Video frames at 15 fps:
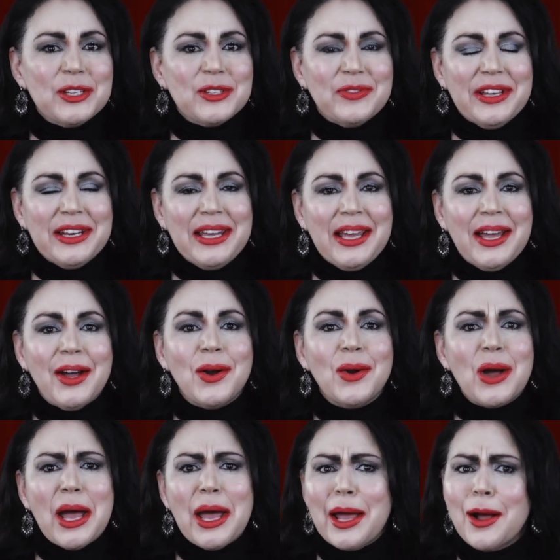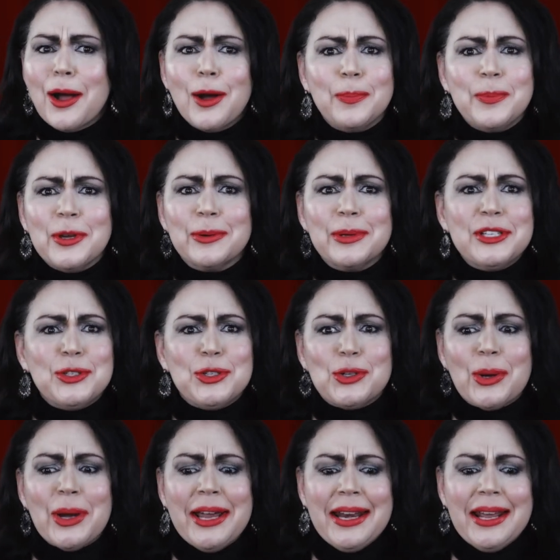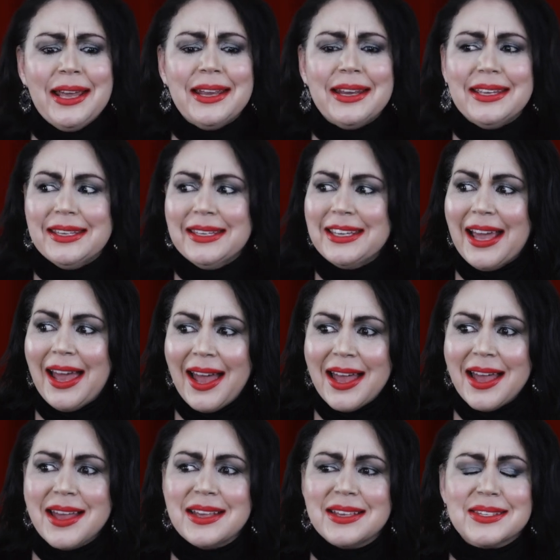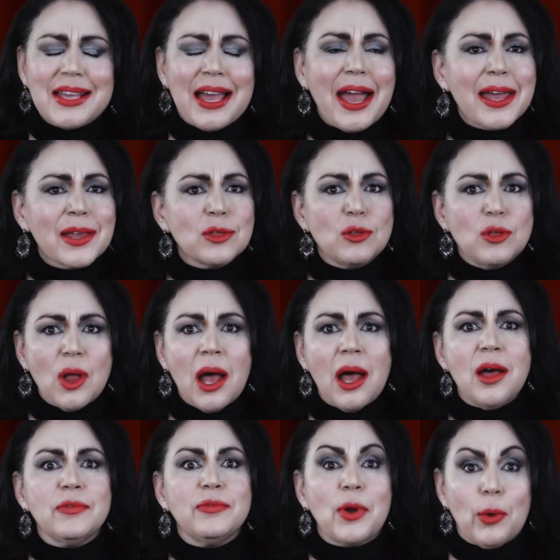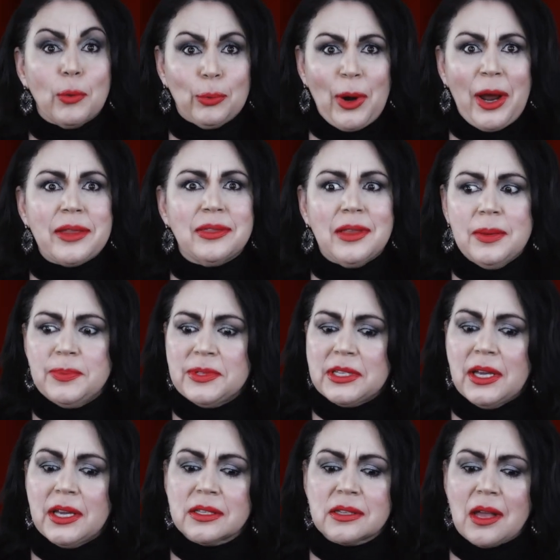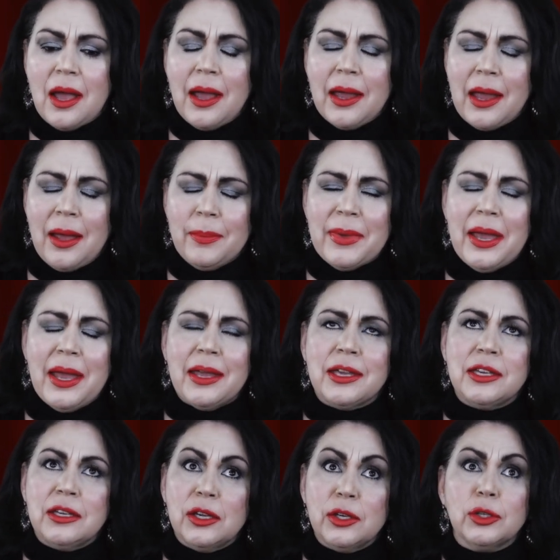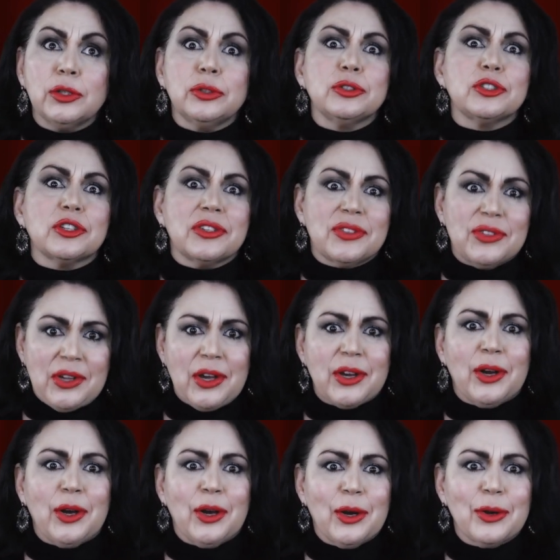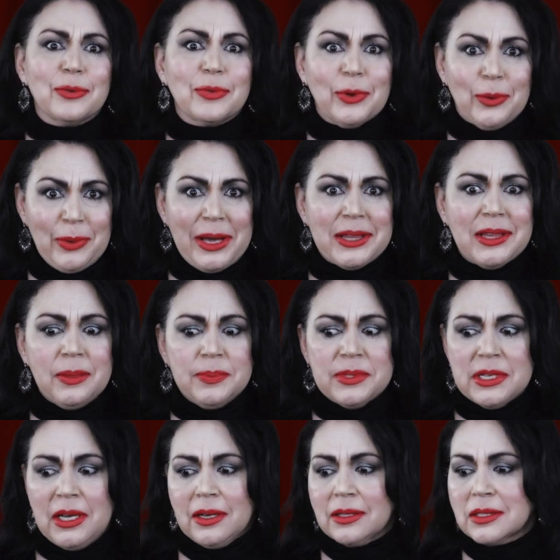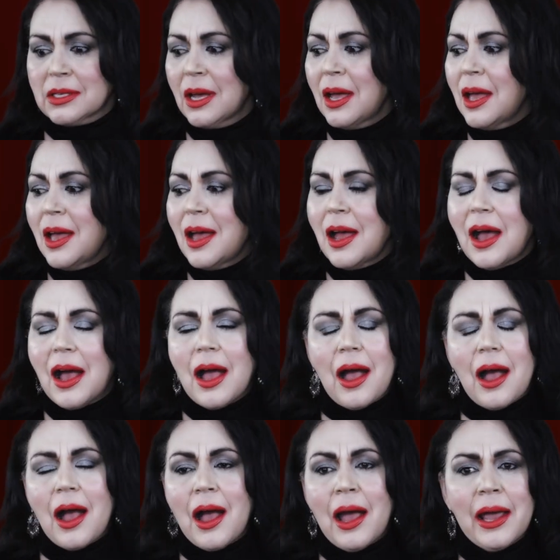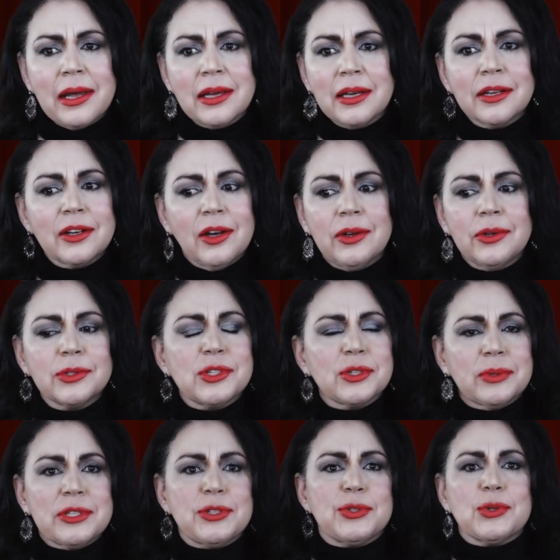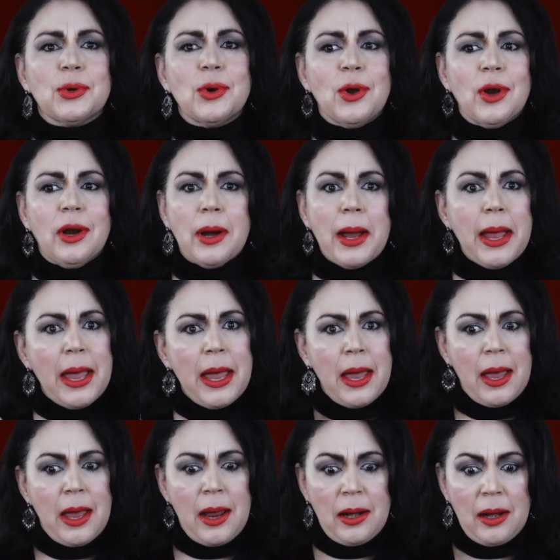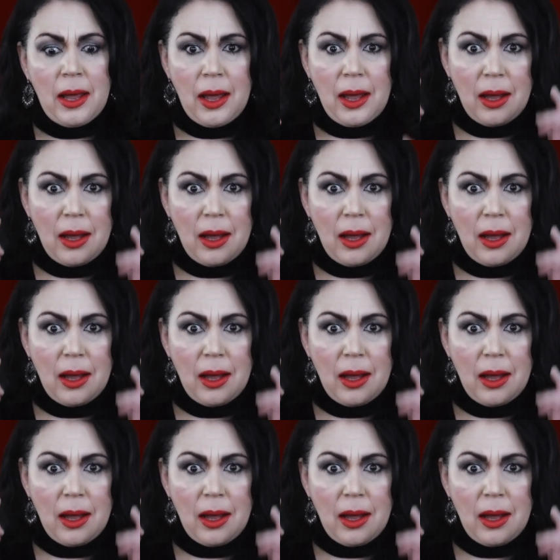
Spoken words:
Video. I hope you enjoyed it. Yes, I love red lipsticks. I am a huge sucker for red lipsticks. I can go to a store and